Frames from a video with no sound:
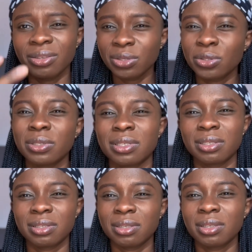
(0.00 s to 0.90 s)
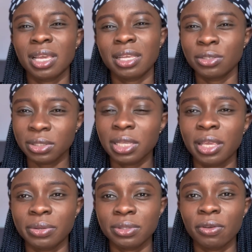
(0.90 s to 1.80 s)
just yeah, just
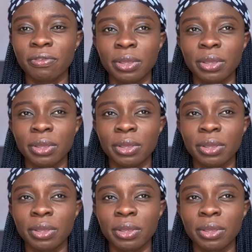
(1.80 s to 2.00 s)
get yourself